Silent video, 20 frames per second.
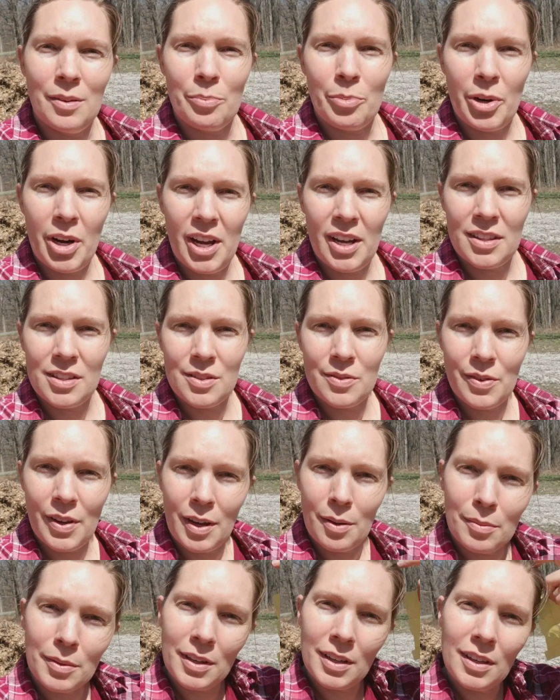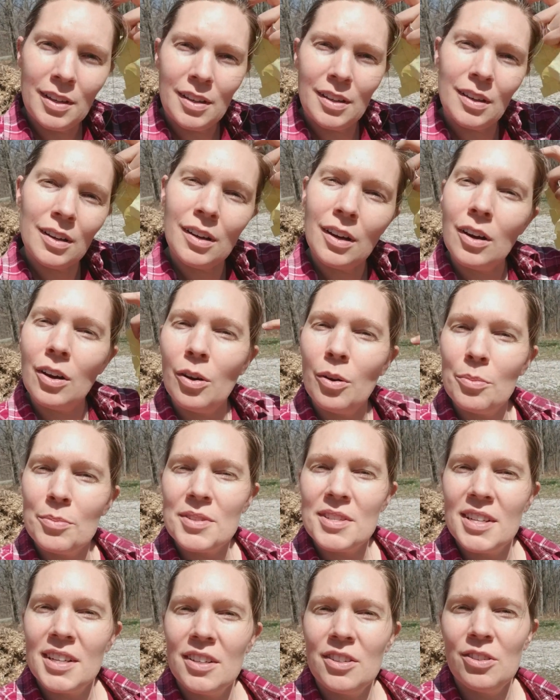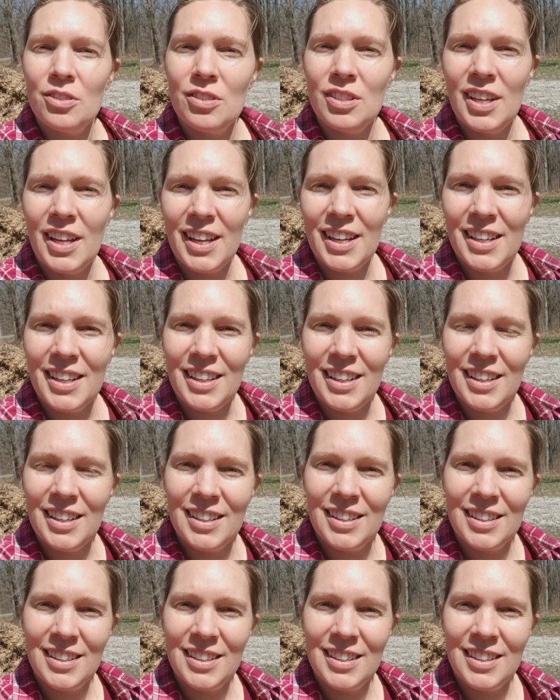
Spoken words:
Pratt's family Homestead Hootenanny.